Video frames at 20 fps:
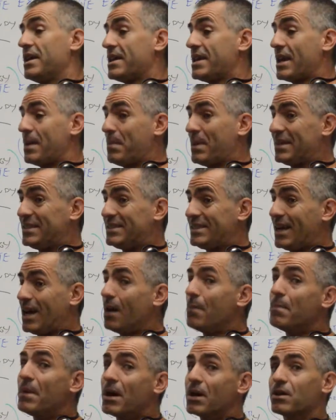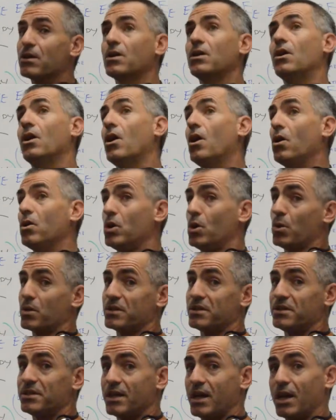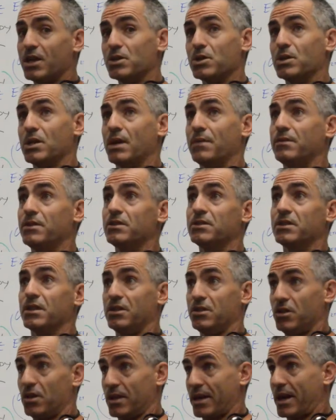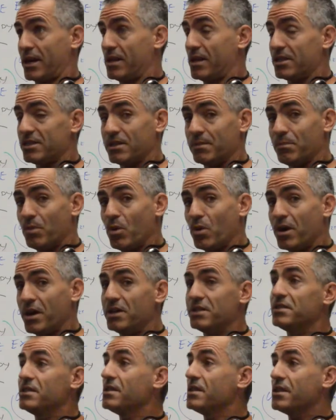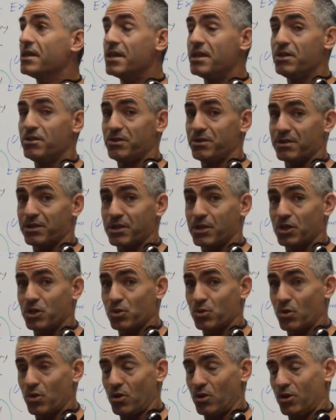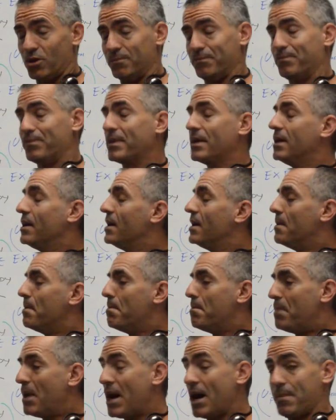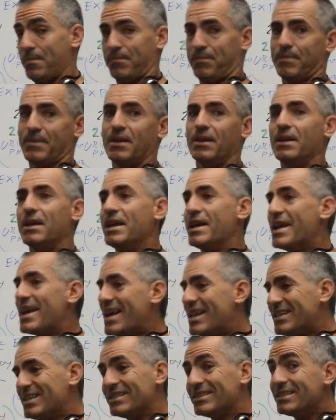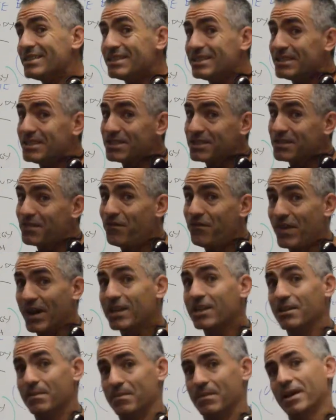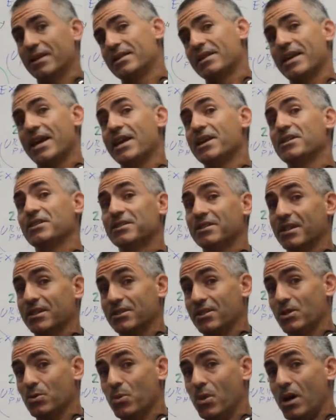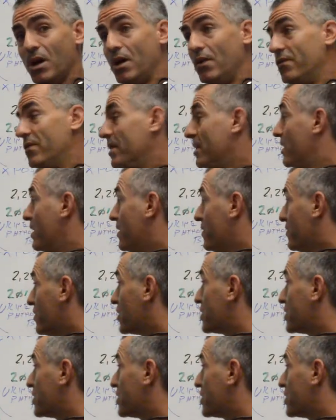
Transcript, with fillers: It may sound better, oh, lower testosterone levels in young adolescent boys, easier to control. But it doesn't just affect them at the age of six to twelve. The